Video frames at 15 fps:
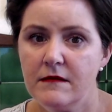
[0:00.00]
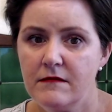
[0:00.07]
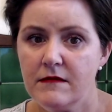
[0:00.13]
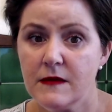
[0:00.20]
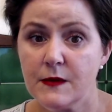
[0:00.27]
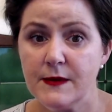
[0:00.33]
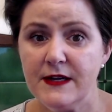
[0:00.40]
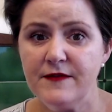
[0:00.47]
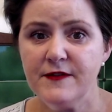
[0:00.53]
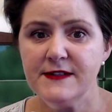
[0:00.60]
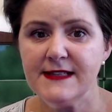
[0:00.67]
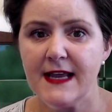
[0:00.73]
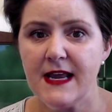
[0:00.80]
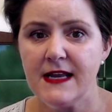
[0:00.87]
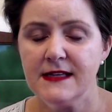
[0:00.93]
3 different
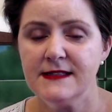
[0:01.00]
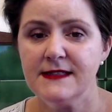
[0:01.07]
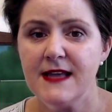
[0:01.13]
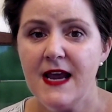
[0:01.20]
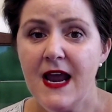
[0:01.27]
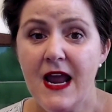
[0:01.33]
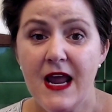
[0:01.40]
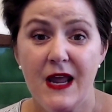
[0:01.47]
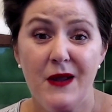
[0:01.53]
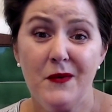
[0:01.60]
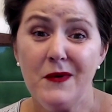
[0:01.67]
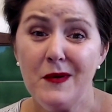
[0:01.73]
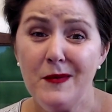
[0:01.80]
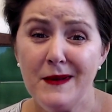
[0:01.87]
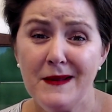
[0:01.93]
skeins. It would
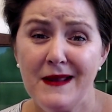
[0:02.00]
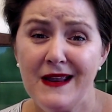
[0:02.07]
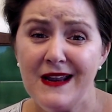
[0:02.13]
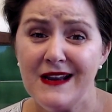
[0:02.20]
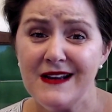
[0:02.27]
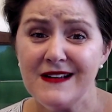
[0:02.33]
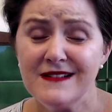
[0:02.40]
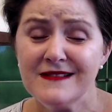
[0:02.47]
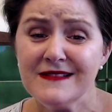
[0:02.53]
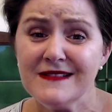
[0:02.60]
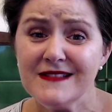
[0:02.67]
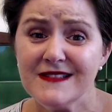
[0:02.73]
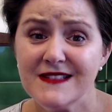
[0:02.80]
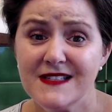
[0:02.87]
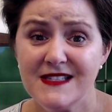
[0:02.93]
have been like
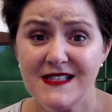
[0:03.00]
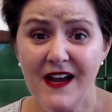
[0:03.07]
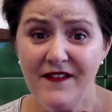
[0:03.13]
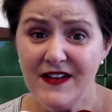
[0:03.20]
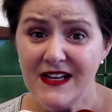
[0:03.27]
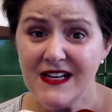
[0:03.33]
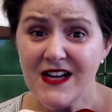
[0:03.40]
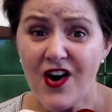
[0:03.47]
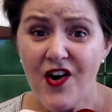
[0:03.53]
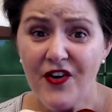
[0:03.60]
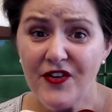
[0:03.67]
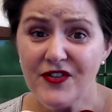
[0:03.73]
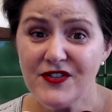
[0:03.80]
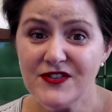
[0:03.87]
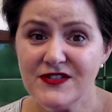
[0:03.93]

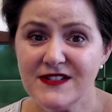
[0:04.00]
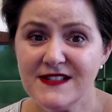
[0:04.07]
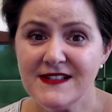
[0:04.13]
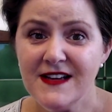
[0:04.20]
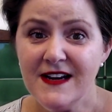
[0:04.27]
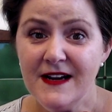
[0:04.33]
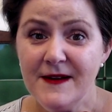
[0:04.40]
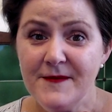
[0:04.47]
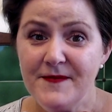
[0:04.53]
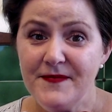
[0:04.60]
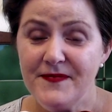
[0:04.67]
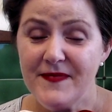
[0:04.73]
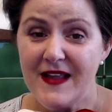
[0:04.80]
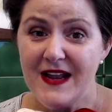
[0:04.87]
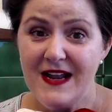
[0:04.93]
$70,
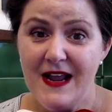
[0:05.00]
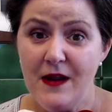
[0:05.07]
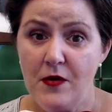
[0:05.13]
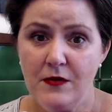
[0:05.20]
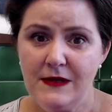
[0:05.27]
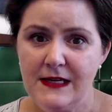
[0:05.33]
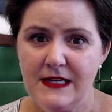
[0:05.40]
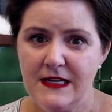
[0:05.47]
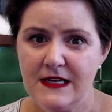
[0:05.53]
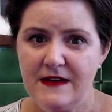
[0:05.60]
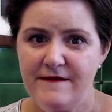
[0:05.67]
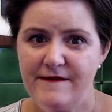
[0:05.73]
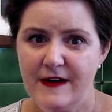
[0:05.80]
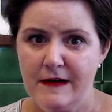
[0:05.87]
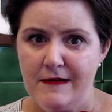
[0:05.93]
and I only needed
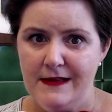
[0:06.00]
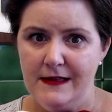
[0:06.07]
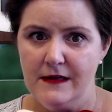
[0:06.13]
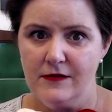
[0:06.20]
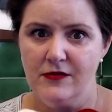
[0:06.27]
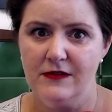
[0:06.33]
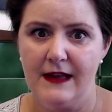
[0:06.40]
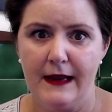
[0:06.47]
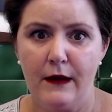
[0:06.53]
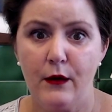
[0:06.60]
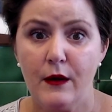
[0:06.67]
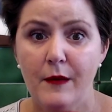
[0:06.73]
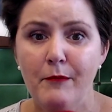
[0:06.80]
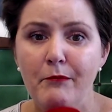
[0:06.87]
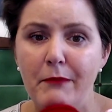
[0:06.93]
very little. Like, you
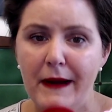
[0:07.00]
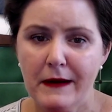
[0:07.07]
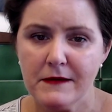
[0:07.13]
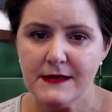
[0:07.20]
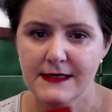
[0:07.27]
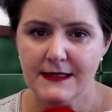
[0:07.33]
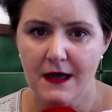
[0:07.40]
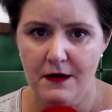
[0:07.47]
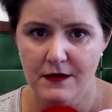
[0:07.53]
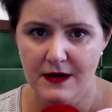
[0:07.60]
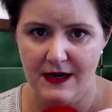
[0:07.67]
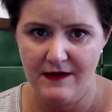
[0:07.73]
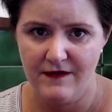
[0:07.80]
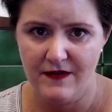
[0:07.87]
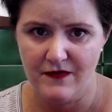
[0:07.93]
can barely tell that
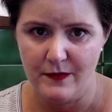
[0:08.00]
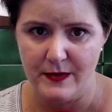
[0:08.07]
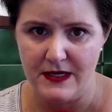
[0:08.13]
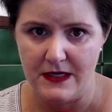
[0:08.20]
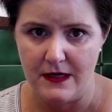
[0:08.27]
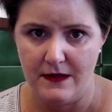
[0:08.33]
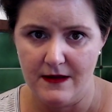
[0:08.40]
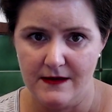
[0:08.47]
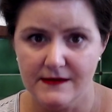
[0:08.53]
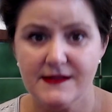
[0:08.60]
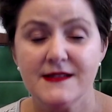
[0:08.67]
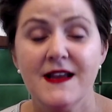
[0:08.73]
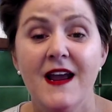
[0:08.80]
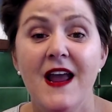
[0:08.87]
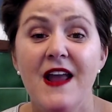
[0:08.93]
I've even been in this.
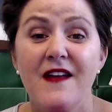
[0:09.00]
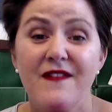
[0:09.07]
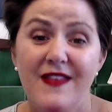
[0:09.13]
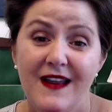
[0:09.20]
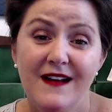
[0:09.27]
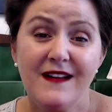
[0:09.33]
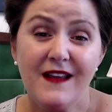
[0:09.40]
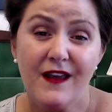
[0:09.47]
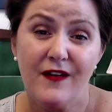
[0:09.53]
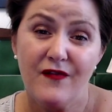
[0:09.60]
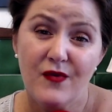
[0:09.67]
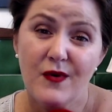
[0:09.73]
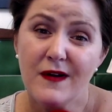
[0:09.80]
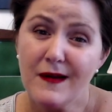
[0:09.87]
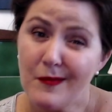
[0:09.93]
If they had a kit
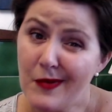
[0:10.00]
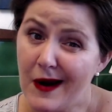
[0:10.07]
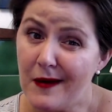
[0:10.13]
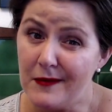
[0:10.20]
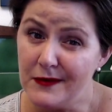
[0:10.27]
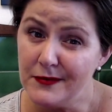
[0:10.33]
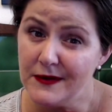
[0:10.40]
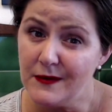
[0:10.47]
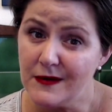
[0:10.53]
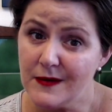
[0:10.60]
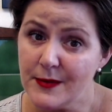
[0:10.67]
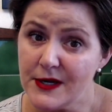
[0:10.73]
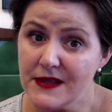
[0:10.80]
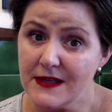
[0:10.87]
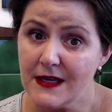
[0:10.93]
for it, I probably would have
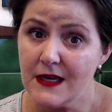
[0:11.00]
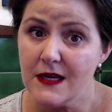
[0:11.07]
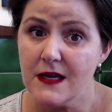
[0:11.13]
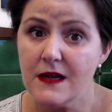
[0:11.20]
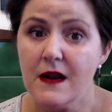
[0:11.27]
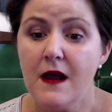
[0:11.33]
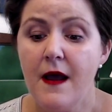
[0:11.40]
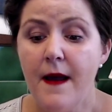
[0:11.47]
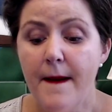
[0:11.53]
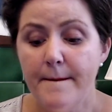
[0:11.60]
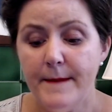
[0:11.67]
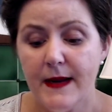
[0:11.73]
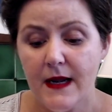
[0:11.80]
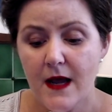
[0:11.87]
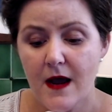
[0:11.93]
bought the kit.
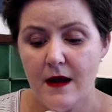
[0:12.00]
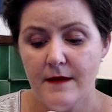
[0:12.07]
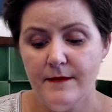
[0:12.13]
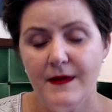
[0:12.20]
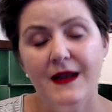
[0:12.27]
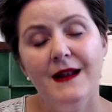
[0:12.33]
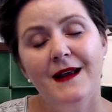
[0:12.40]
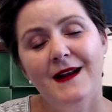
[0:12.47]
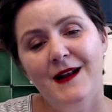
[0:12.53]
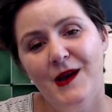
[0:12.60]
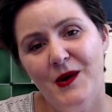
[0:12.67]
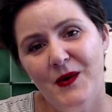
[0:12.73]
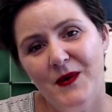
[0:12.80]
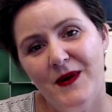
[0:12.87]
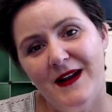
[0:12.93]
But, and I
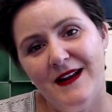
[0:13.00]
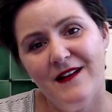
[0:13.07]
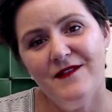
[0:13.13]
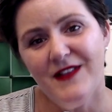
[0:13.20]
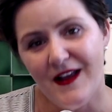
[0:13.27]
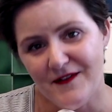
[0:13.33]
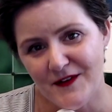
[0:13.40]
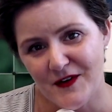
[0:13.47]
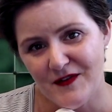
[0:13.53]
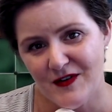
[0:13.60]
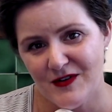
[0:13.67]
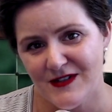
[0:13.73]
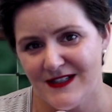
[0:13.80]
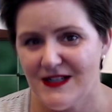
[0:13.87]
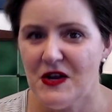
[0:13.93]
know I'd have
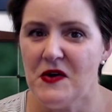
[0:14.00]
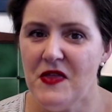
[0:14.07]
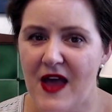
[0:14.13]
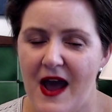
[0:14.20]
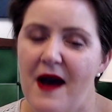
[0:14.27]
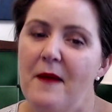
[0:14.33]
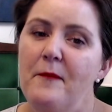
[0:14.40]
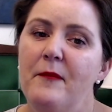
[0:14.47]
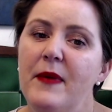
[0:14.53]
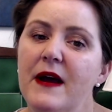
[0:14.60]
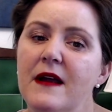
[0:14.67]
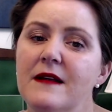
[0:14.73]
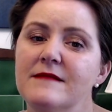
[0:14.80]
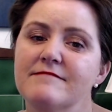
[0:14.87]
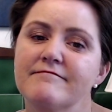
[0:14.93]
leftovers and all that, but